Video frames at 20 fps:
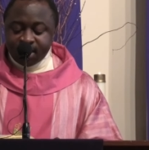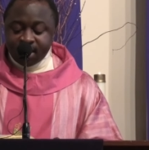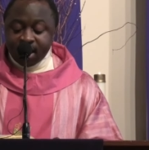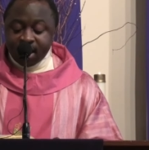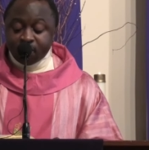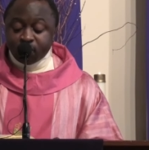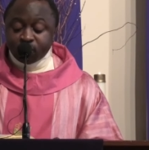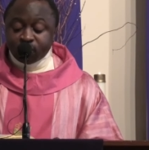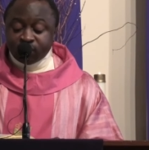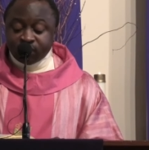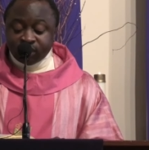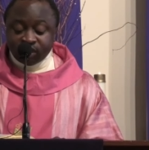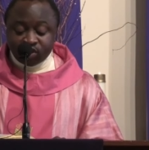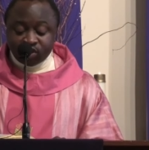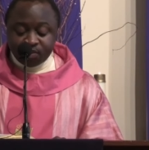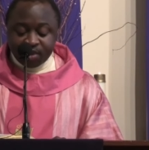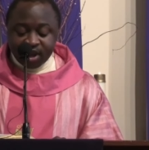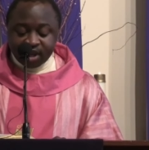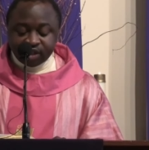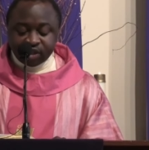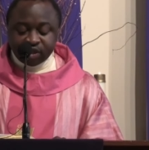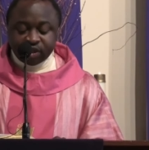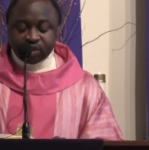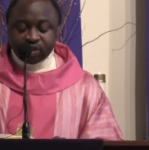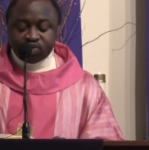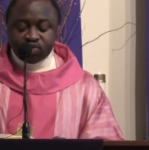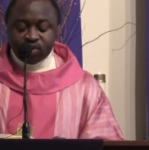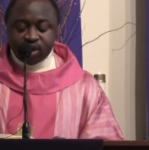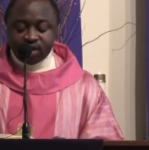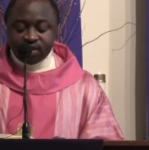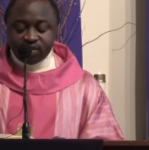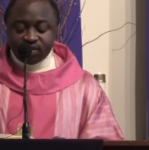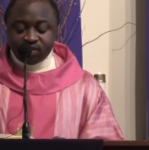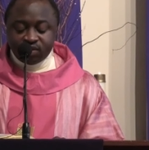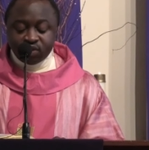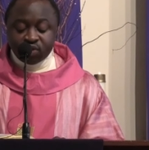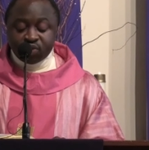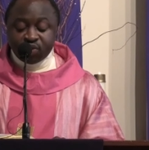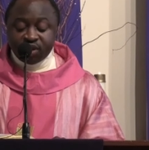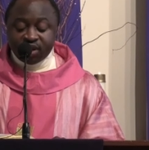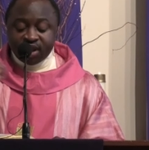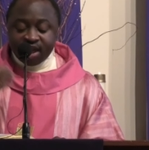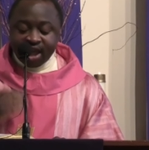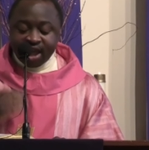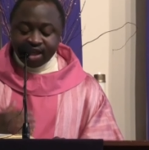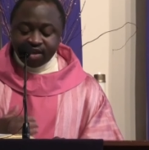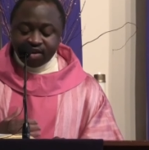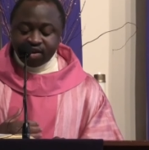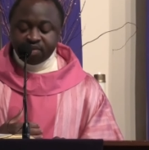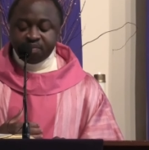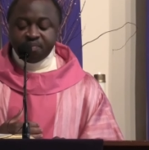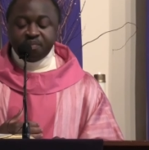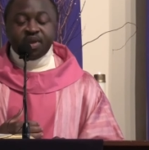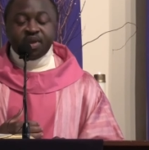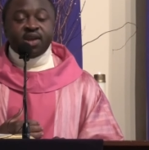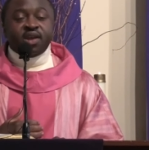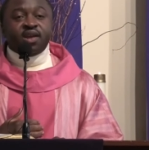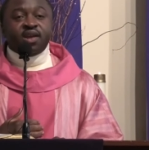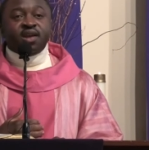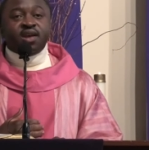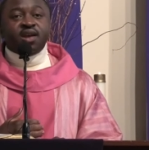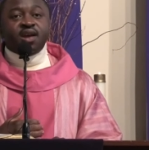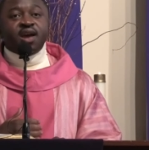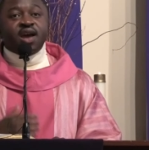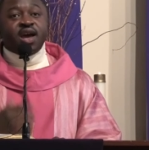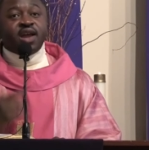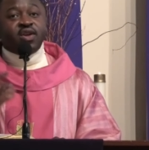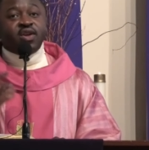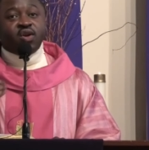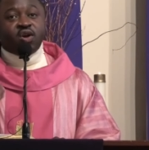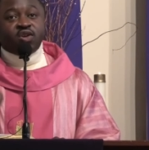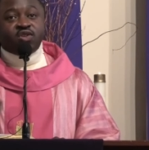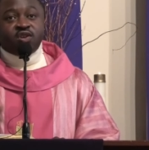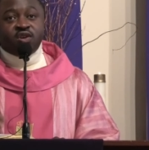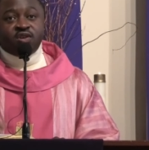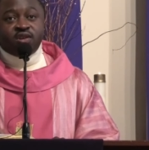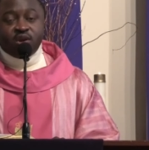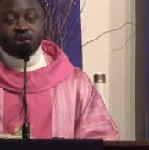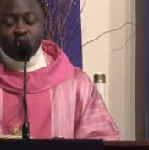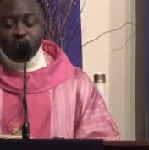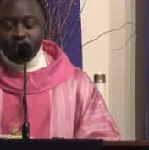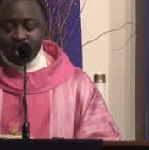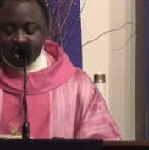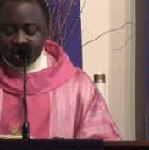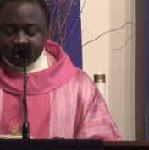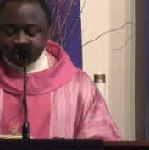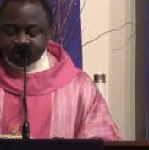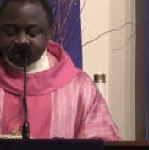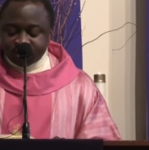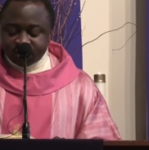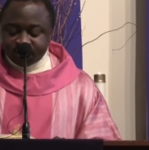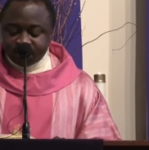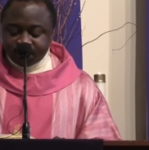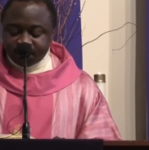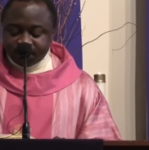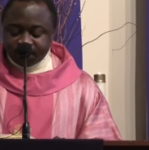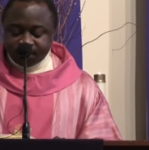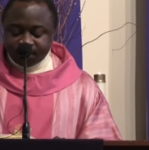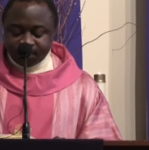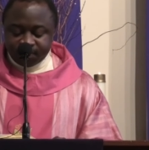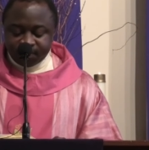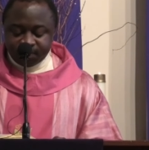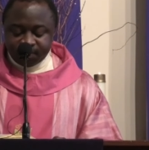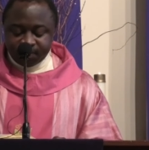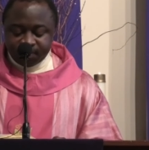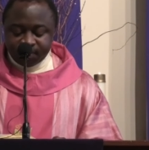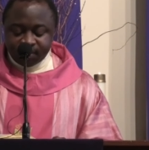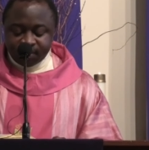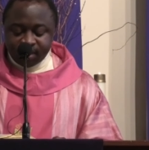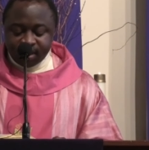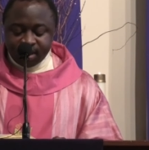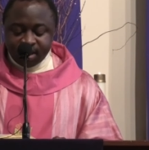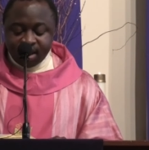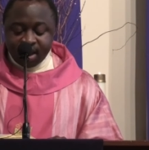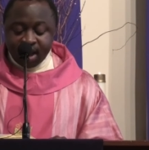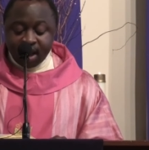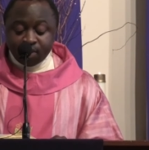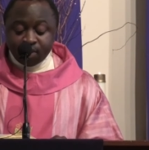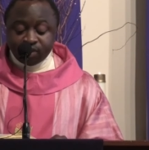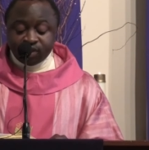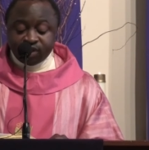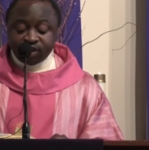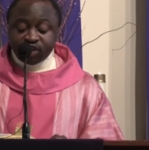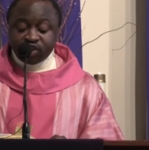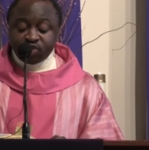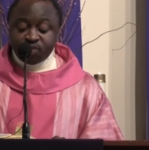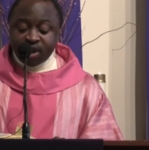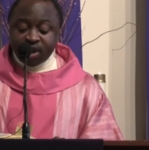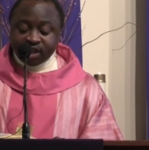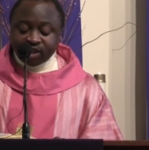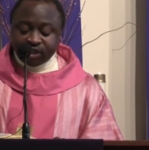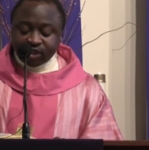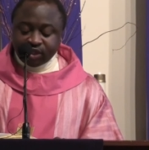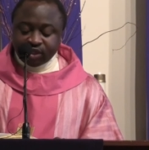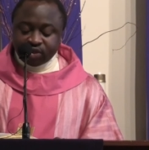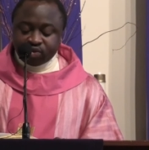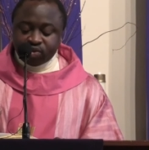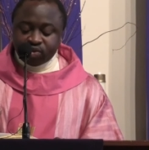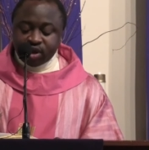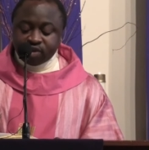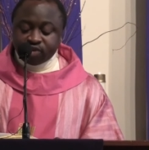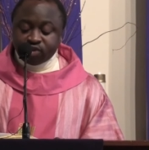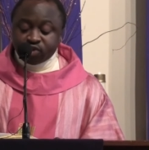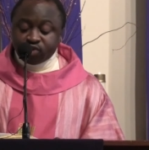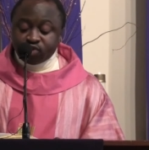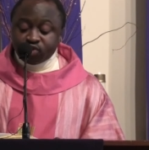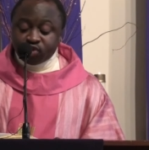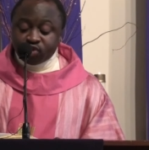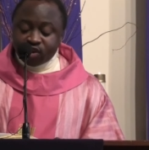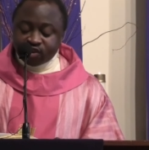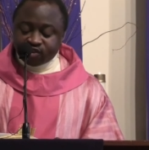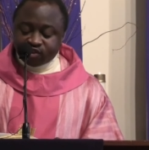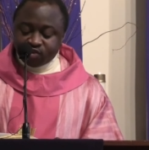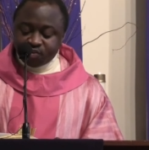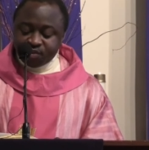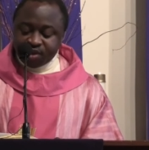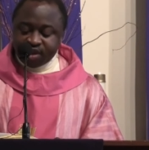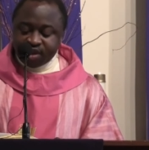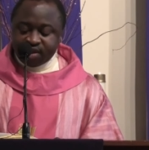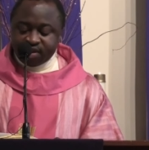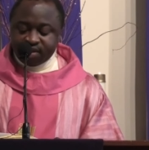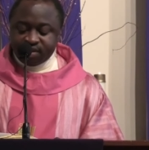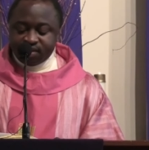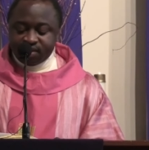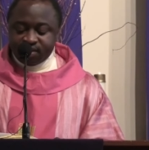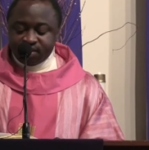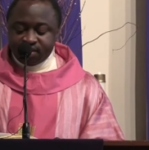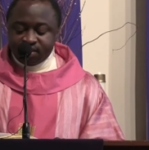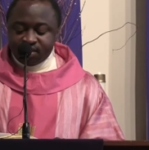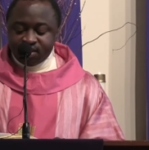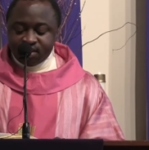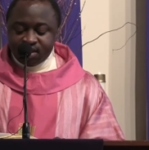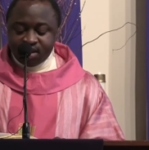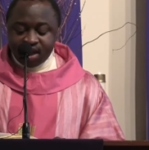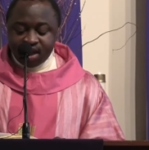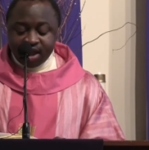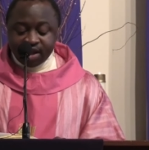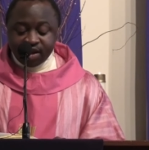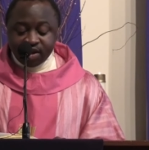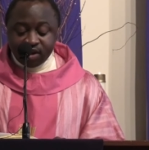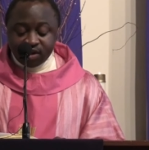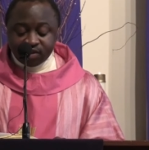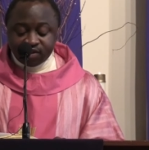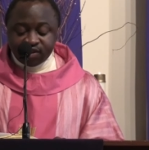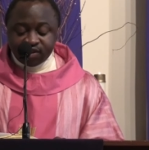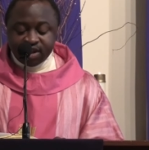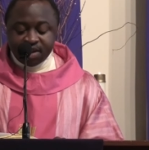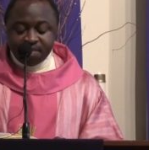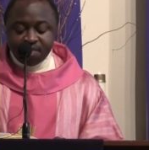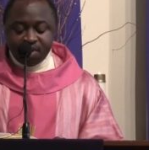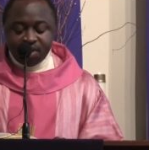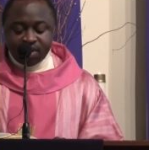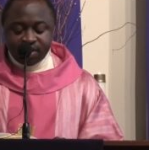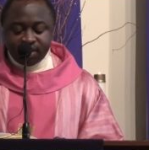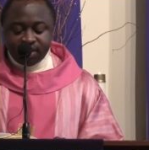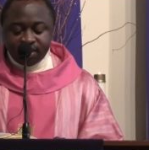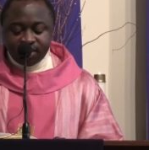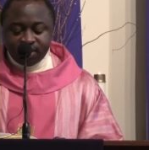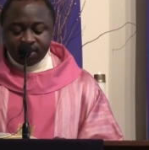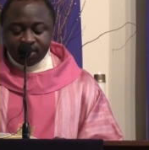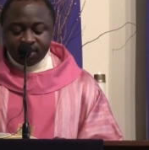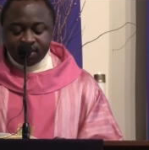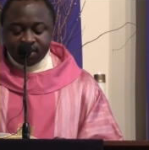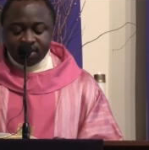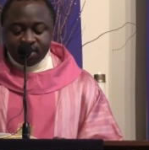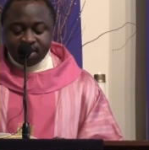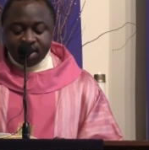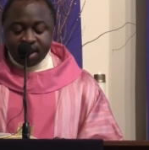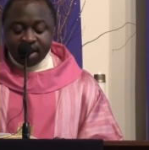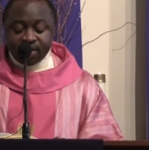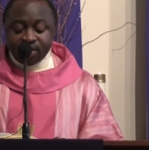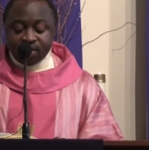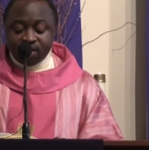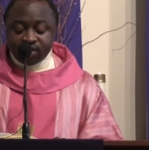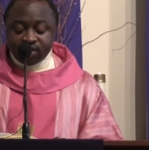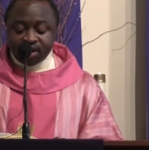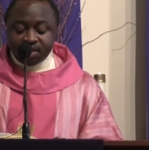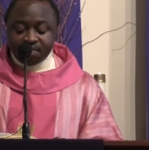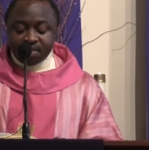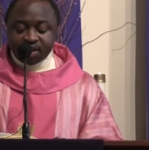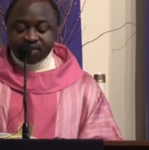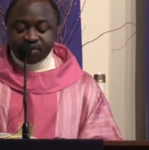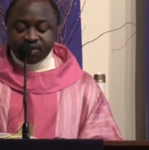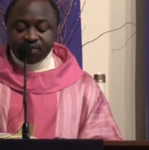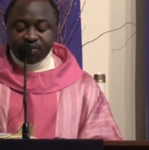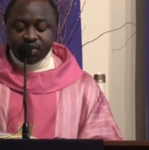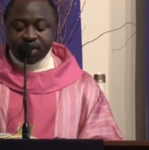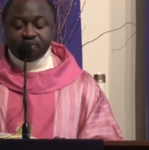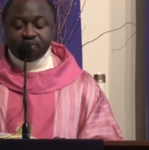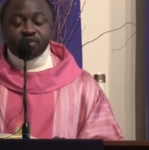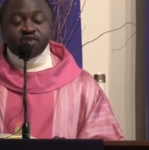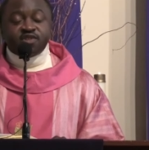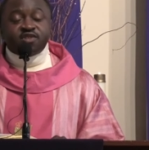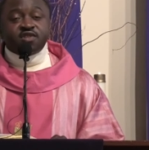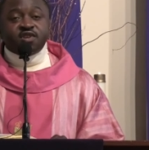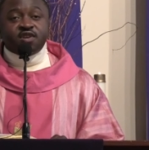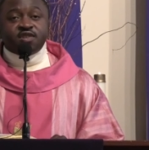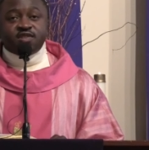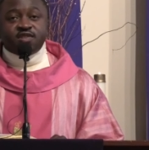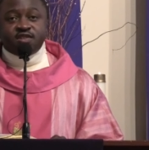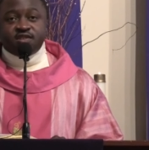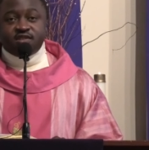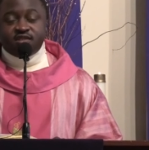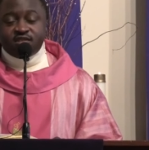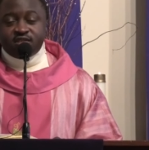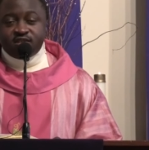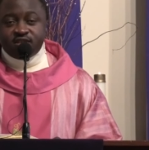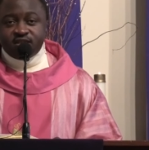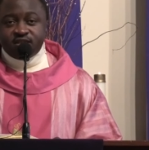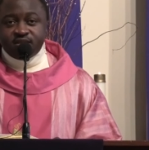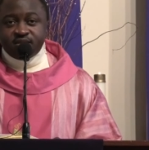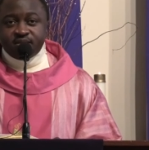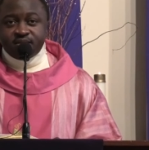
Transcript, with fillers: I will teach my children to rely on me and not on the world. I will teach my children to trust me and not their money and not their material resources.